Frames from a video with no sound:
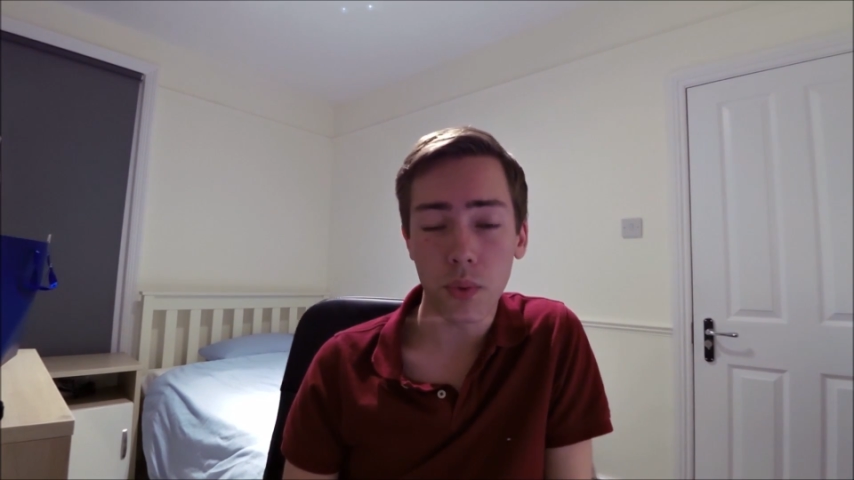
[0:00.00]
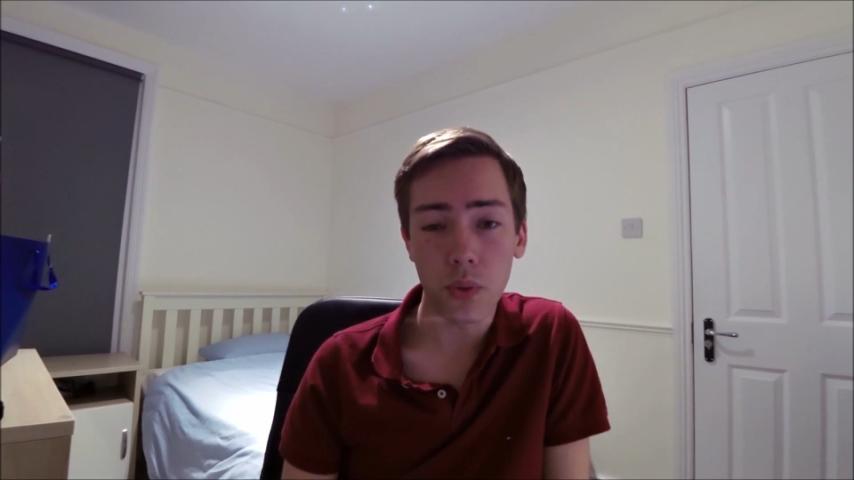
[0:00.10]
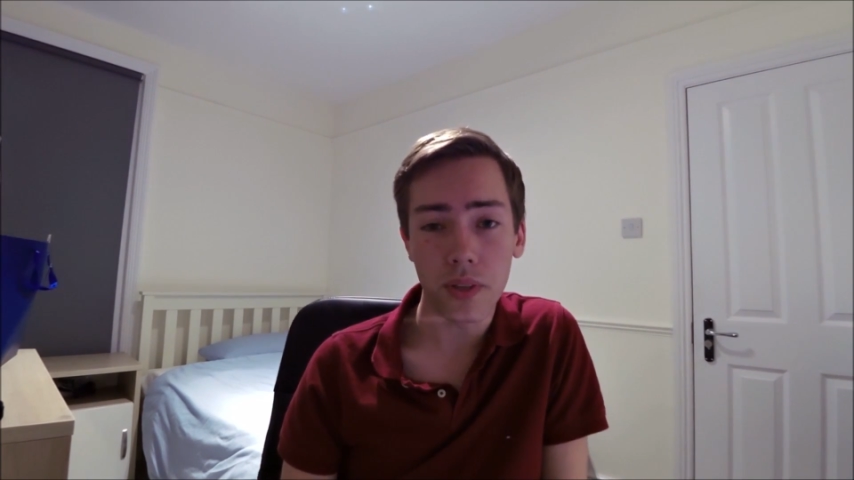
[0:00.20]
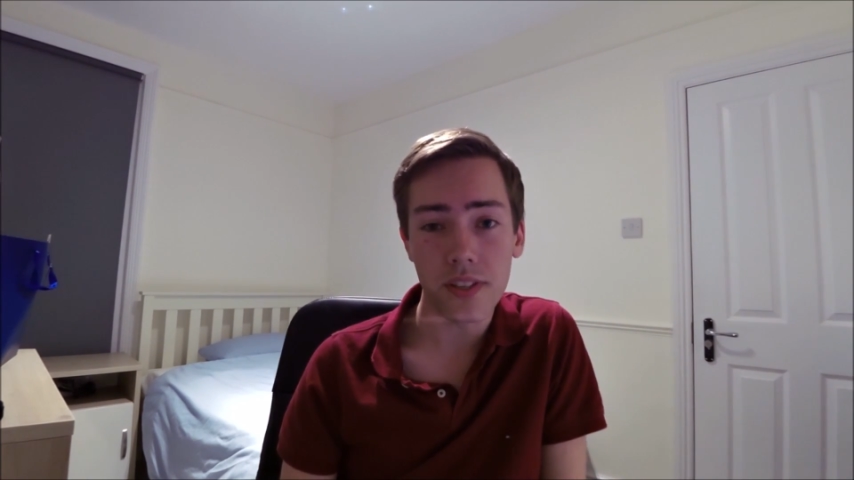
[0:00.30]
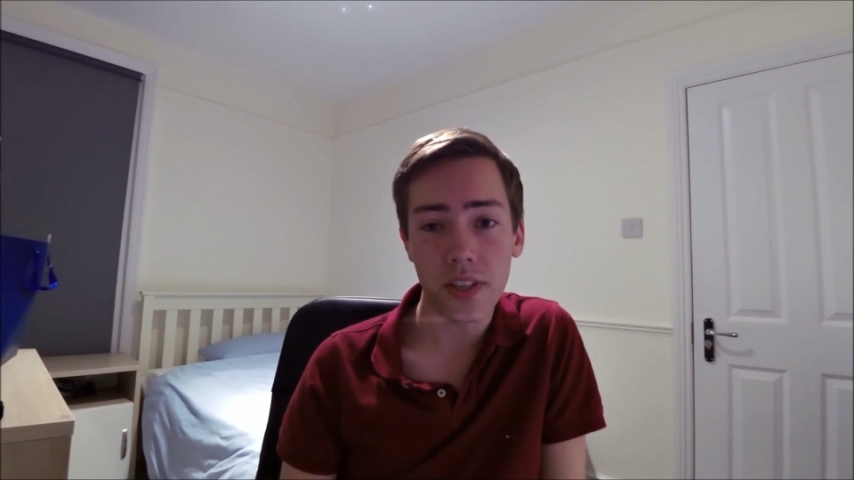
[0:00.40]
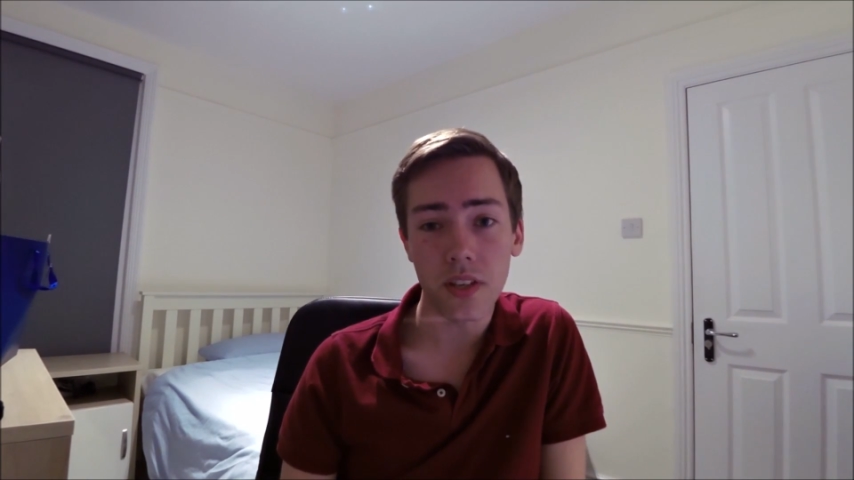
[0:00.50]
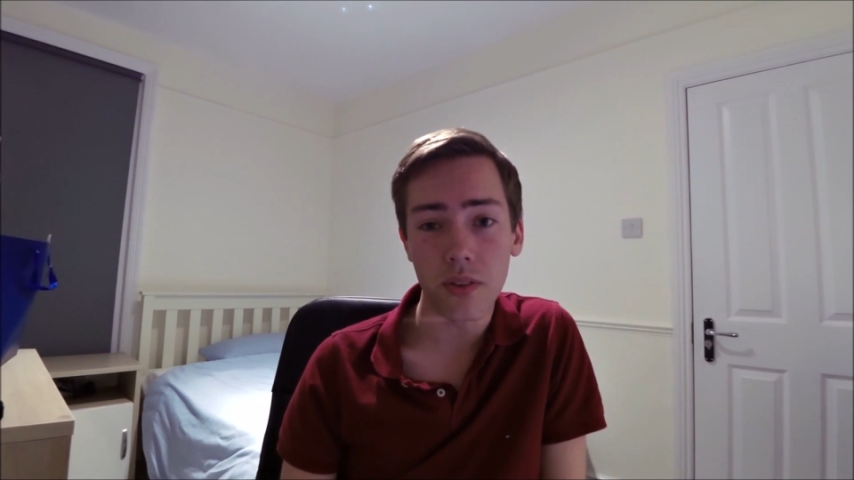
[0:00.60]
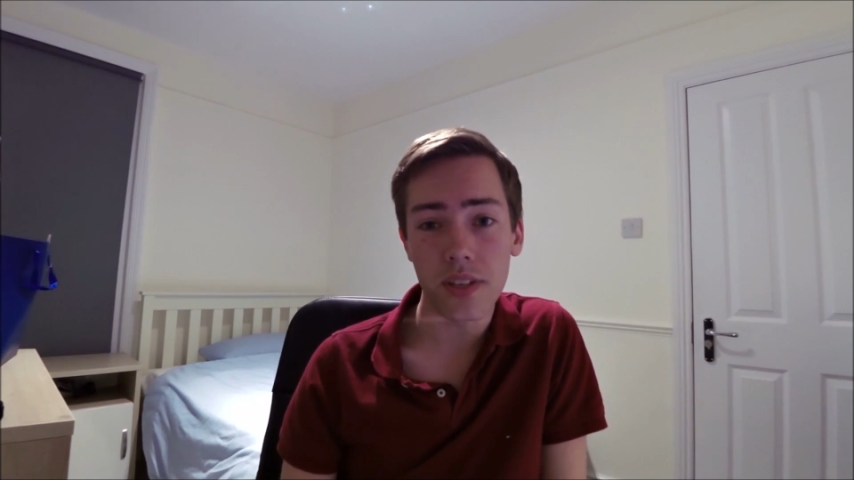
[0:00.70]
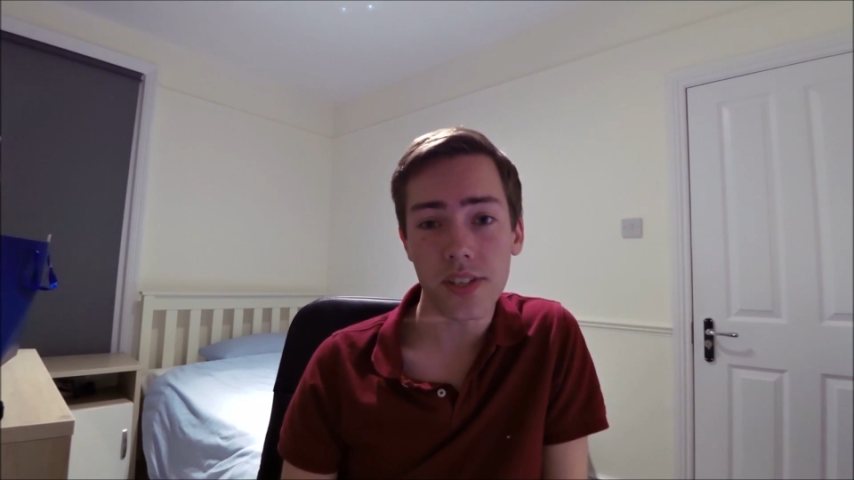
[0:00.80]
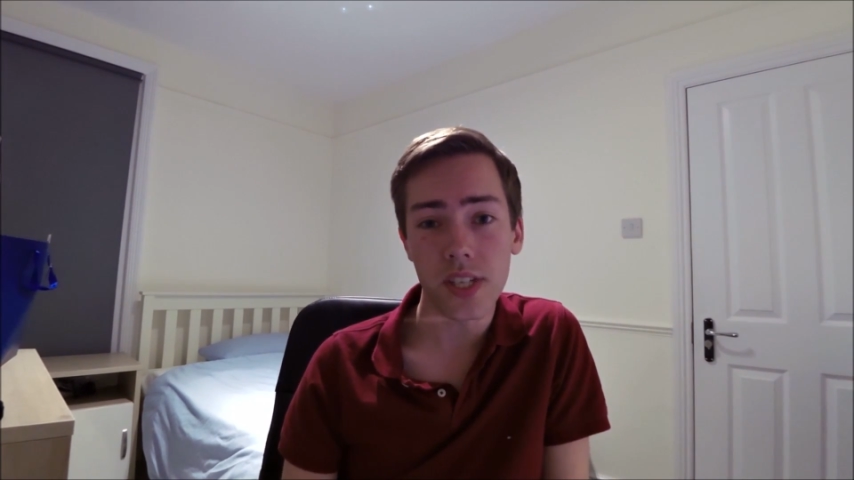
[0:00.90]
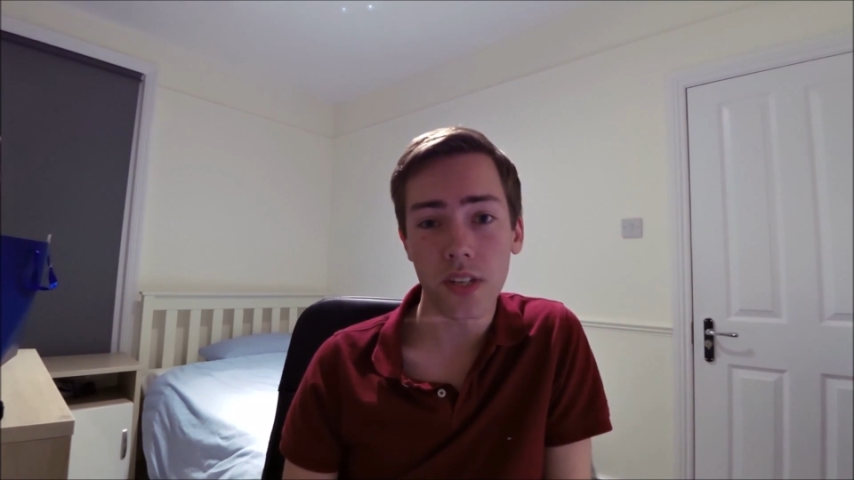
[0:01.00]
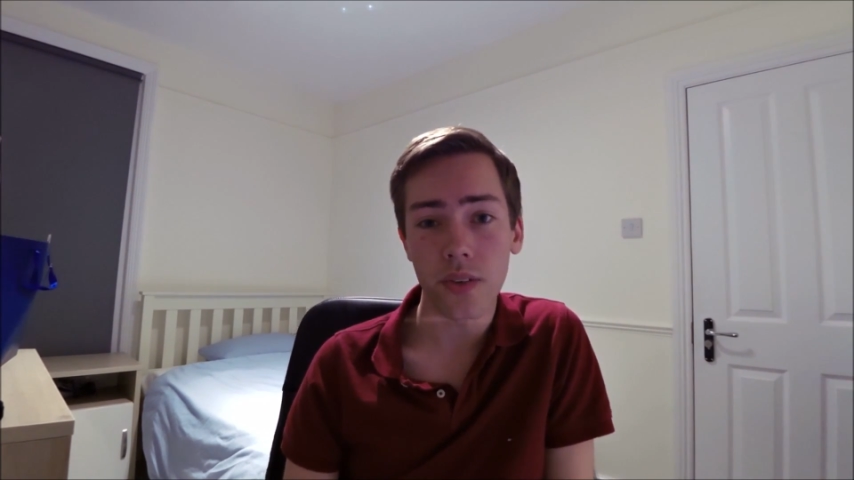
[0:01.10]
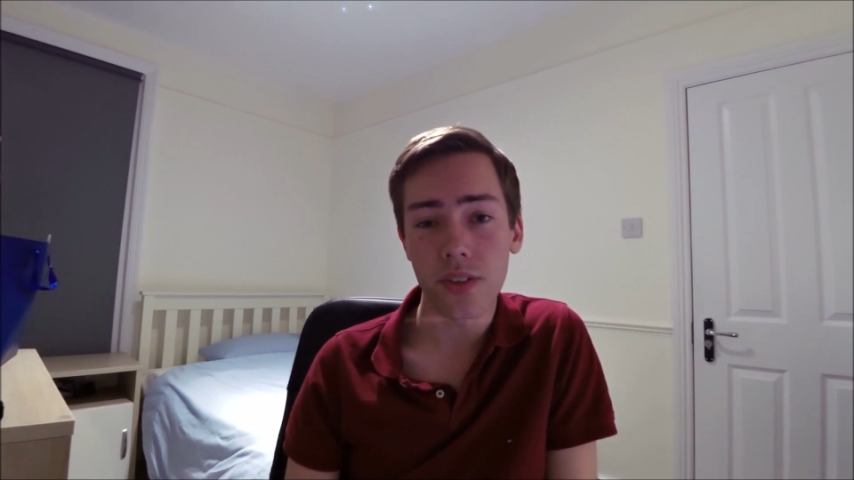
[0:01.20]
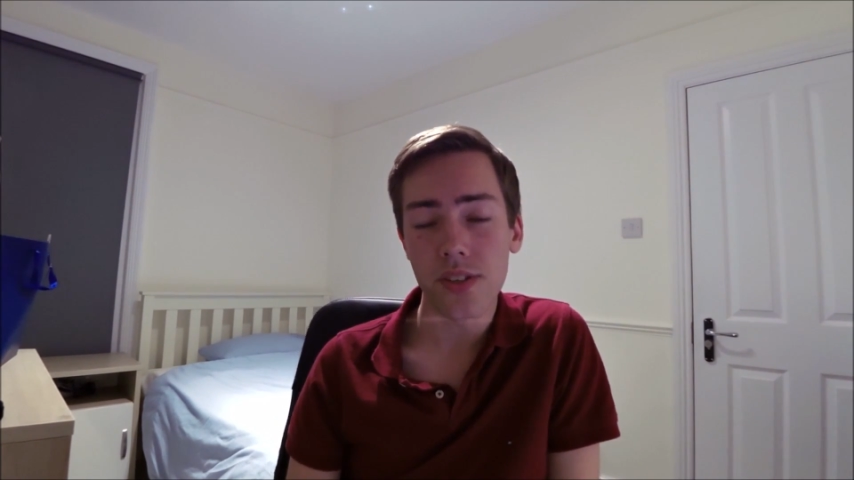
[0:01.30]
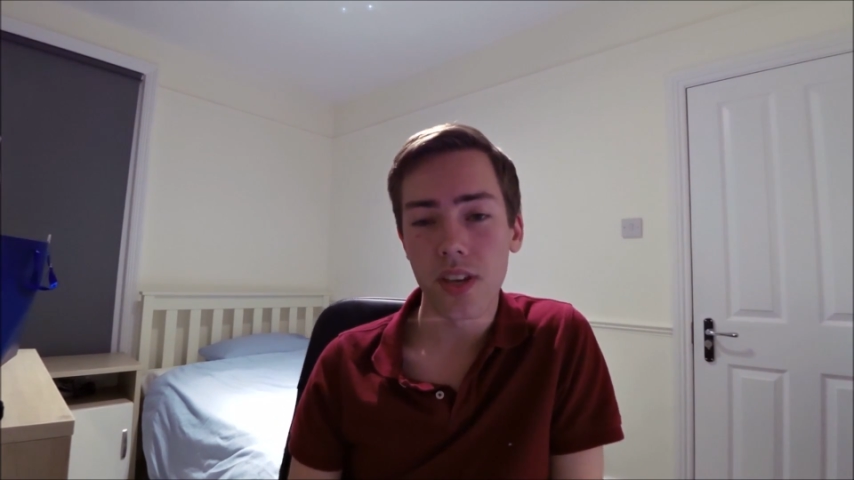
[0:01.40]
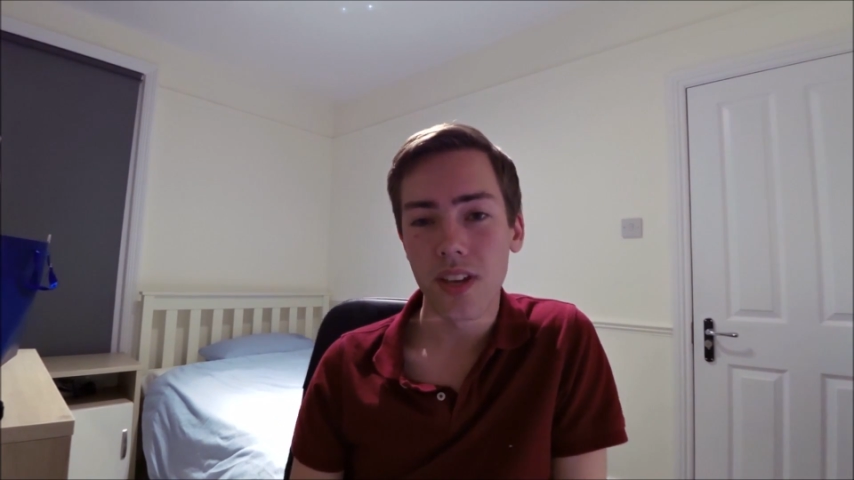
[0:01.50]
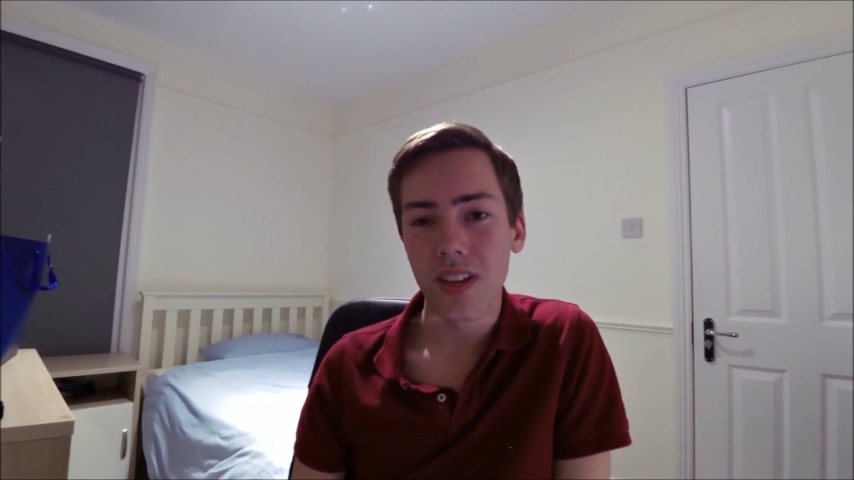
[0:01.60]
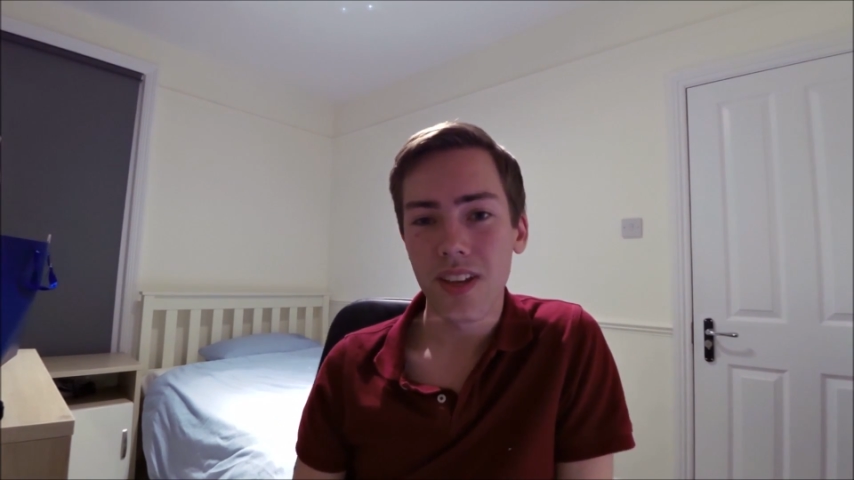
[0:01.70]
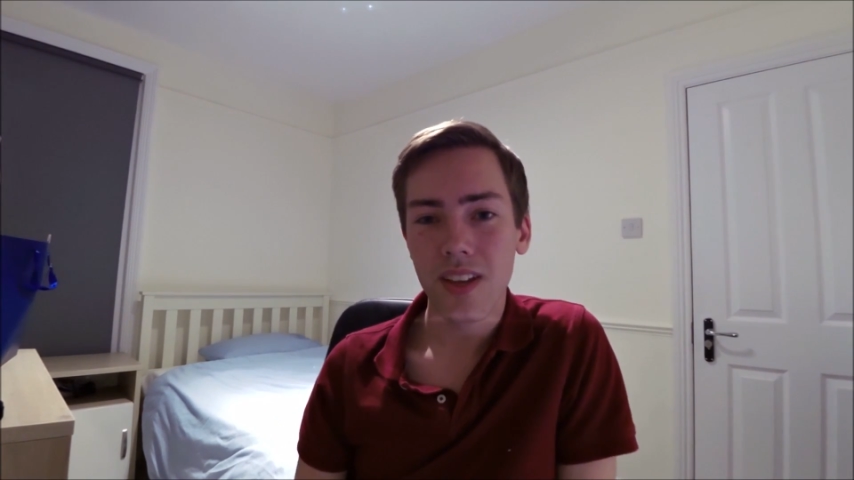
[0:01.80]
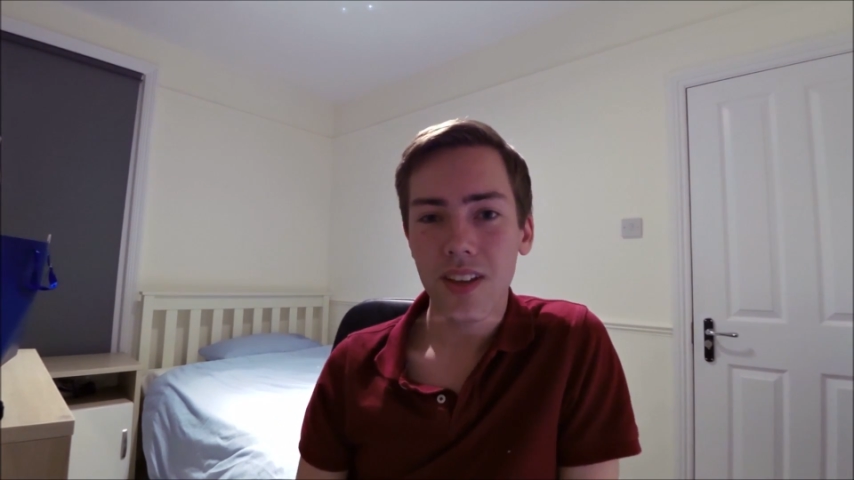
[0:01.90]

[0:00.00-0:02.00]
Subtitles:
I will continue this series